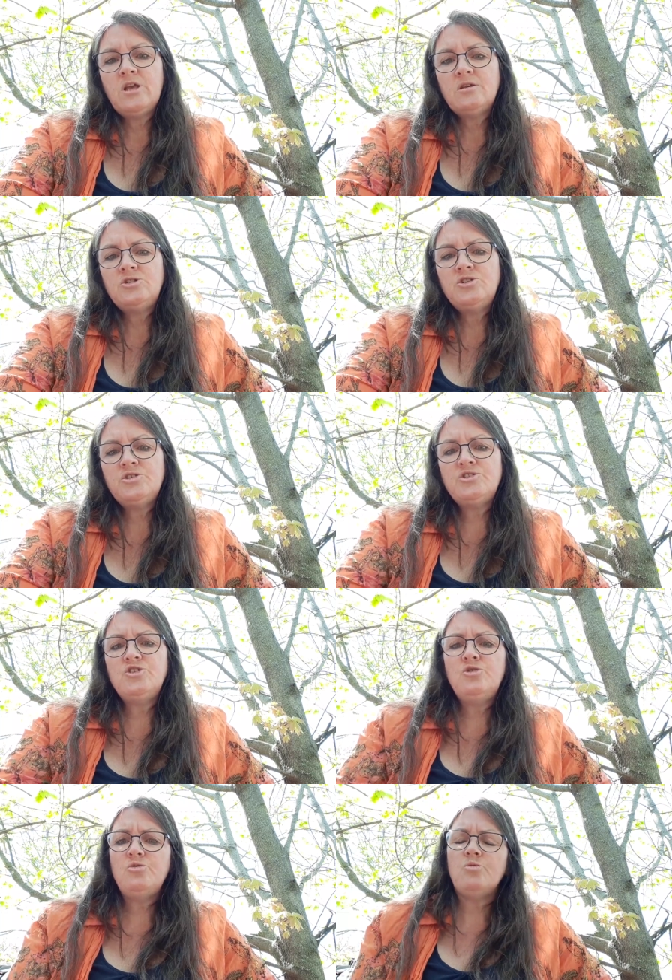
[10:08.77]
Jesus
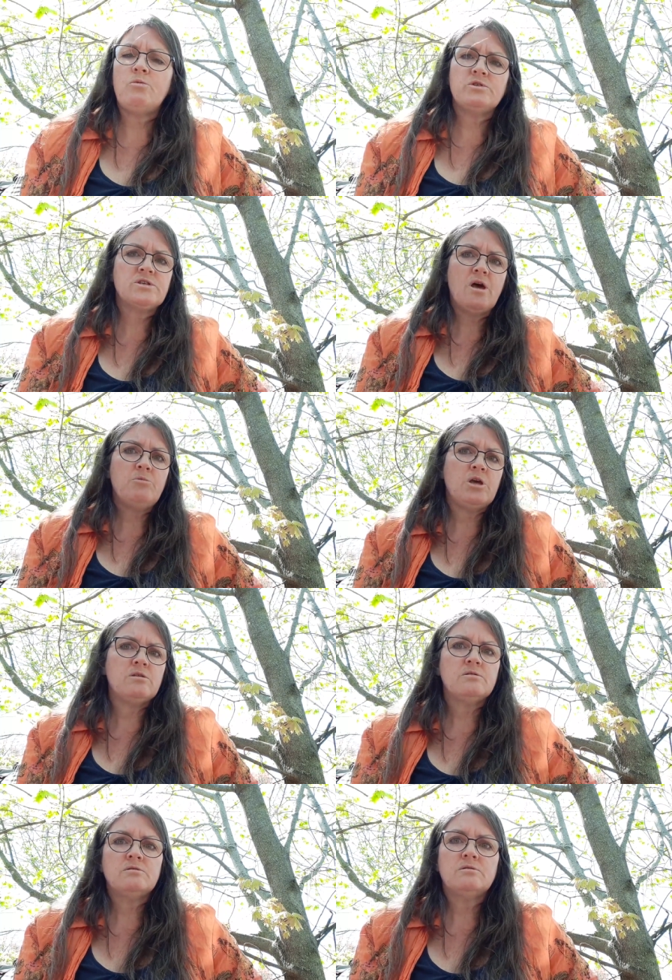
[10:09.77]
knew what was coming,
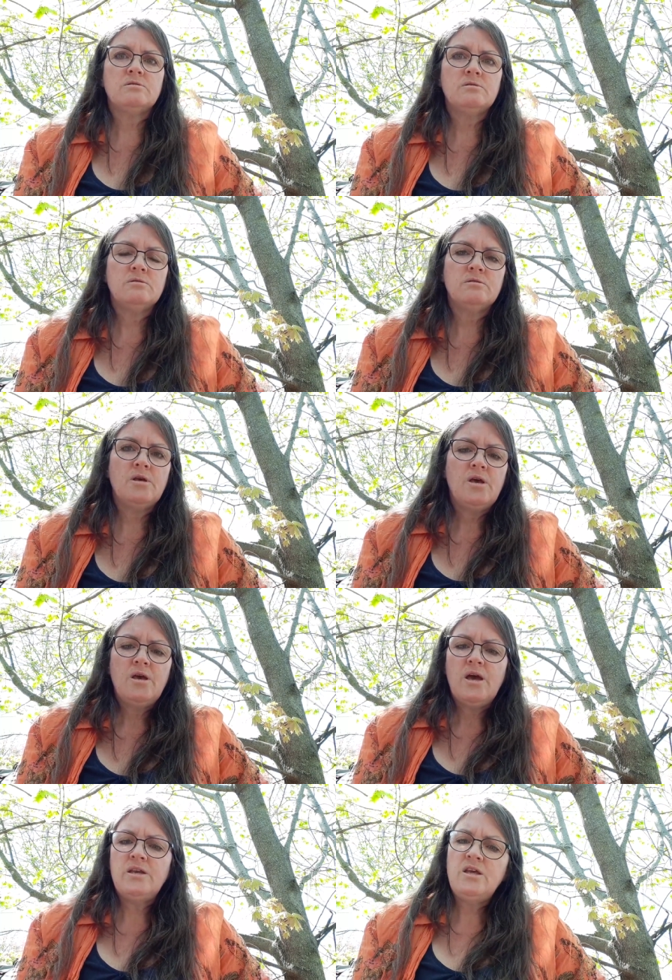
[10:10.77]

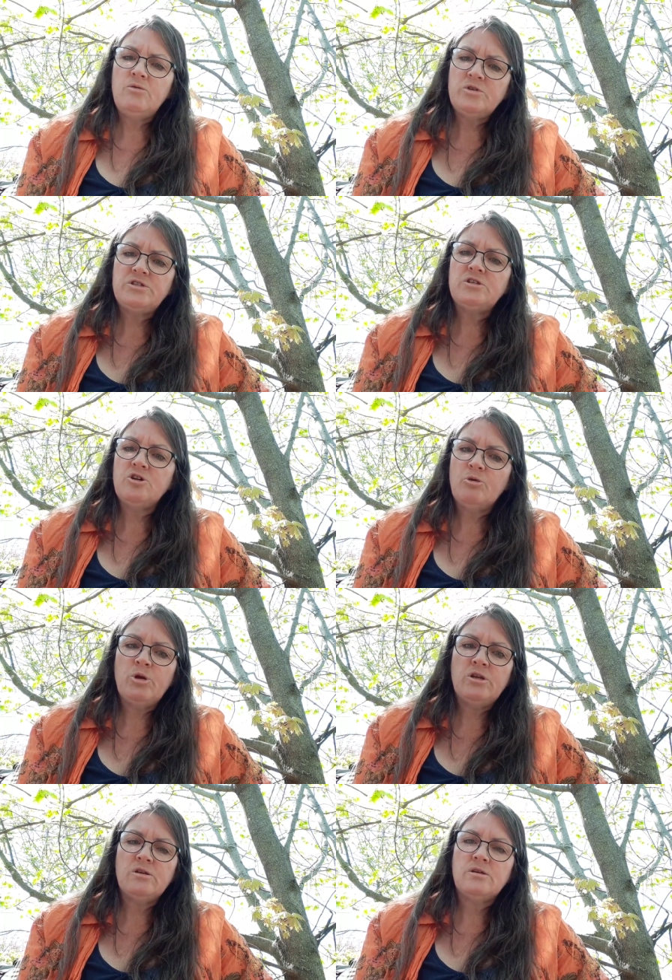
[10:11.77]
and he was
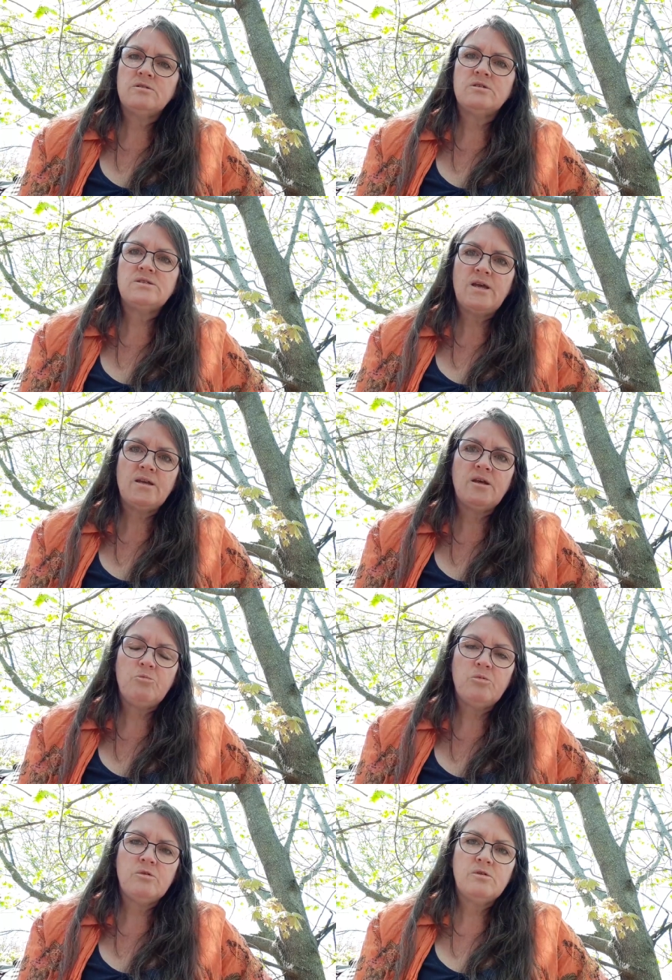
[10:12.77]
determined to stand up
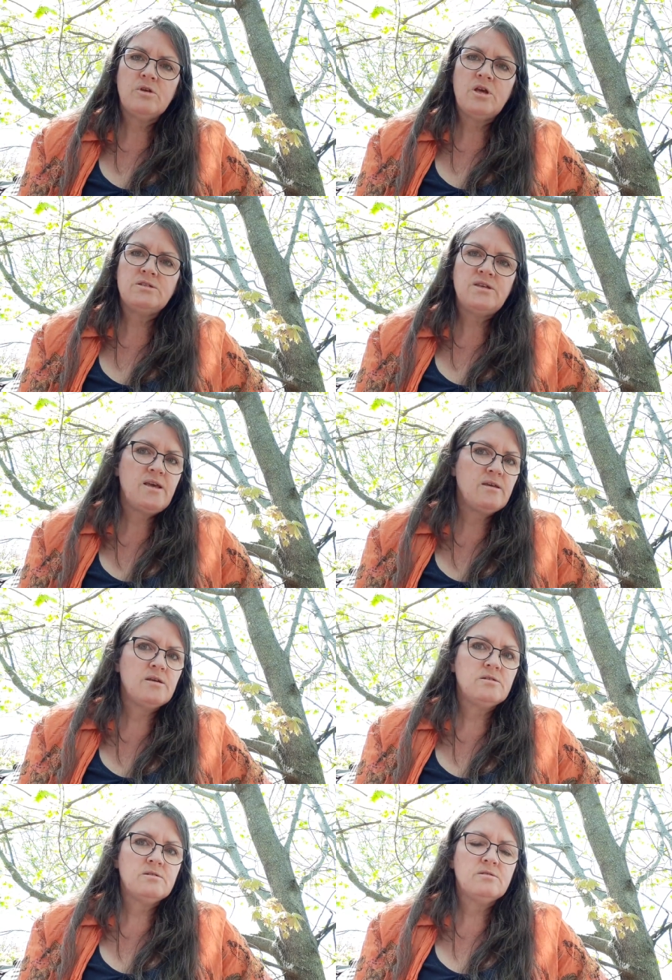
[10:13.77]
and take it.
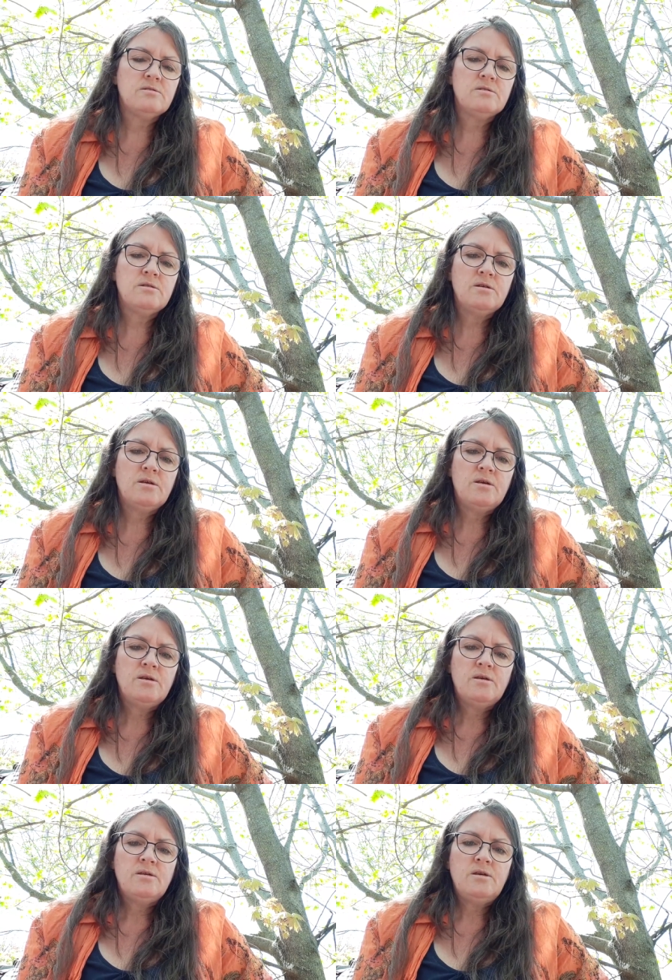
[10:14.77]

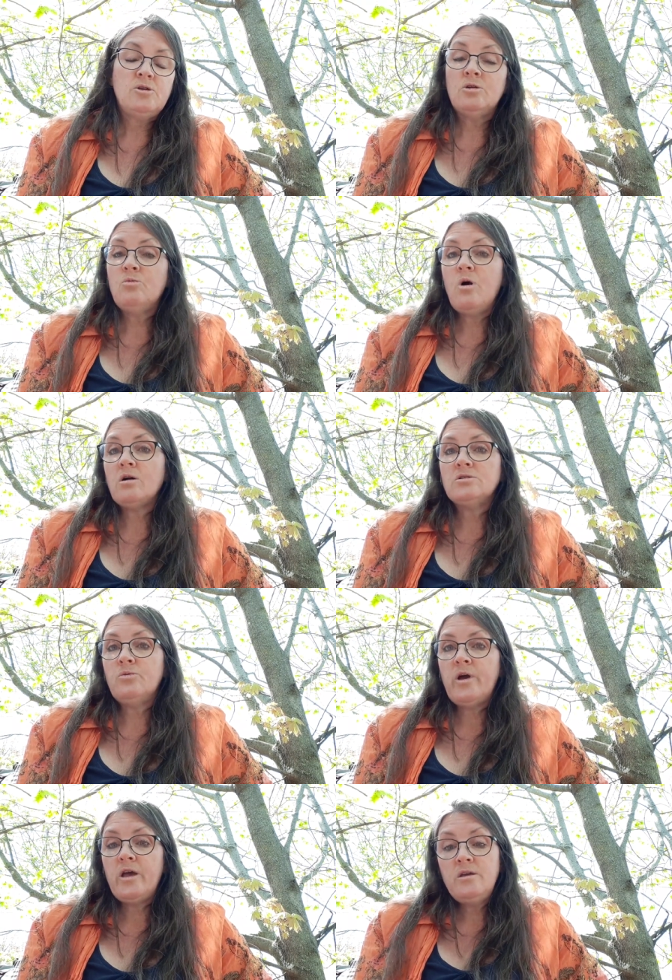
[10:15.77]
He could have walked
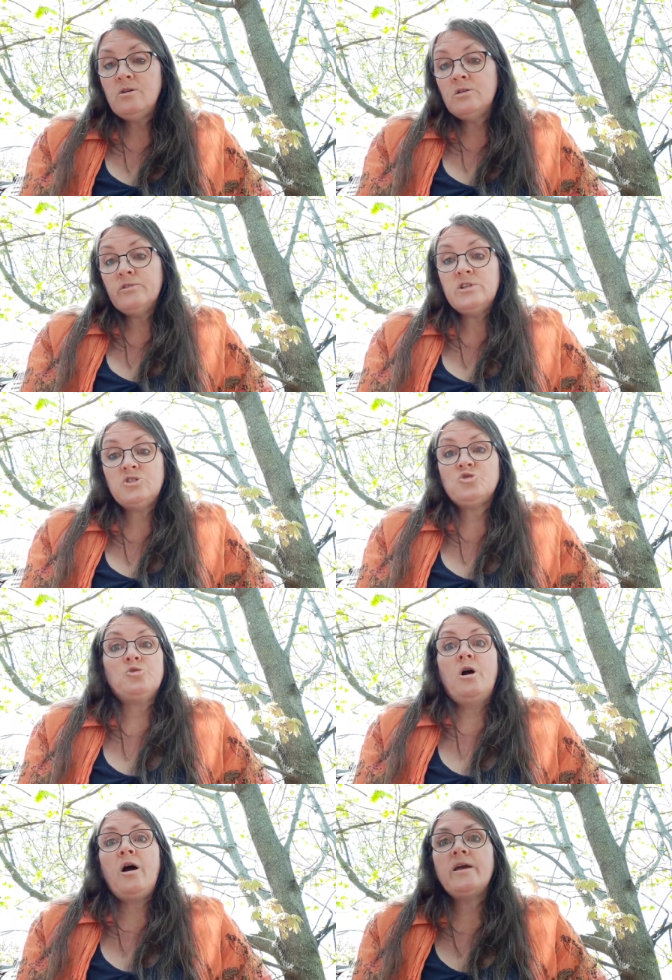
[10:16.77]
away, he could have at least
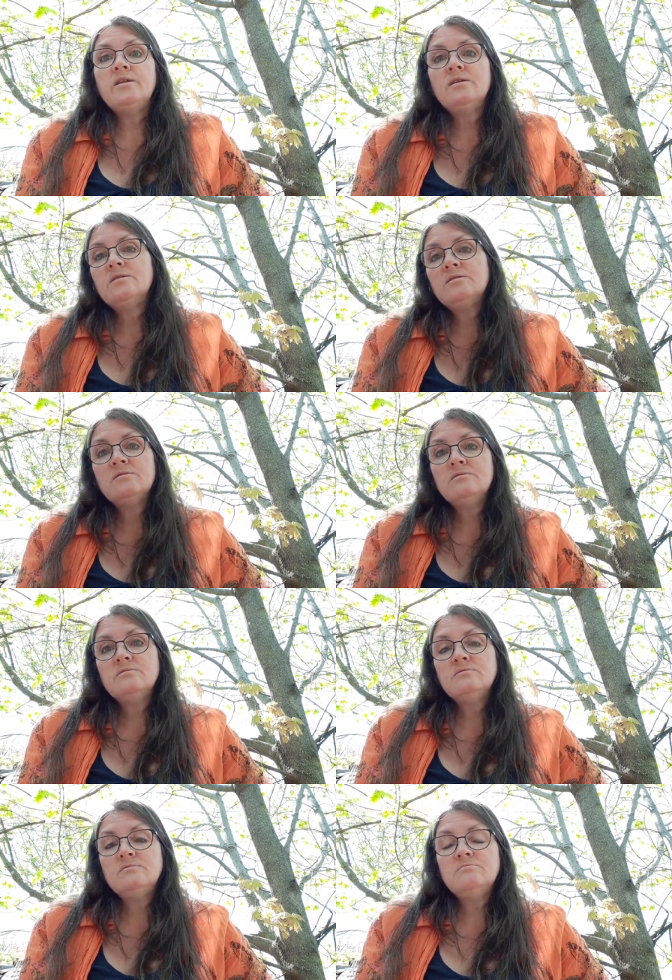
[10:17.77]
tried,
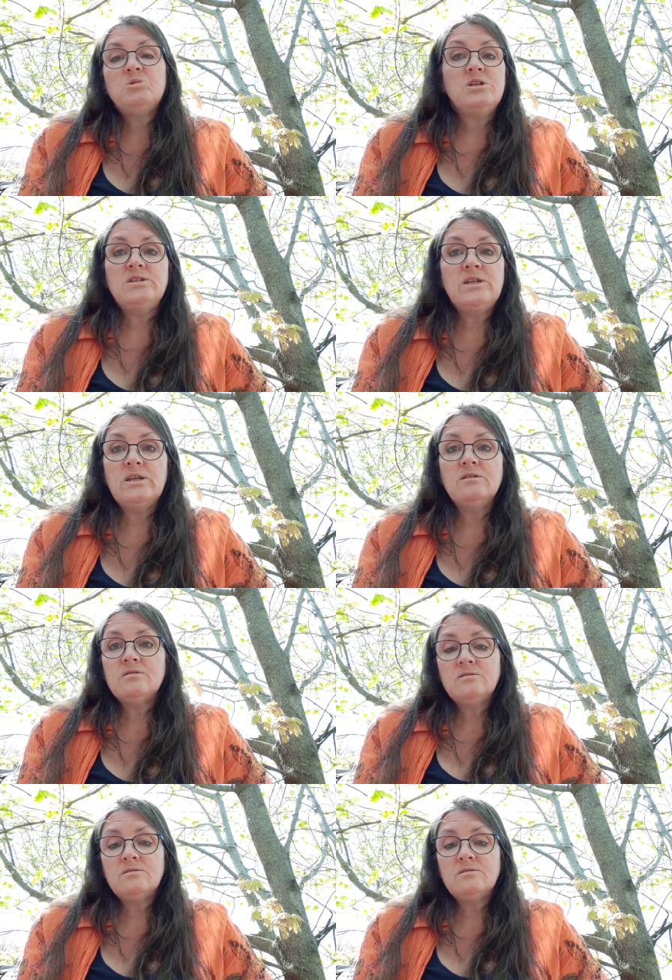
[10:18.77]
but he didn't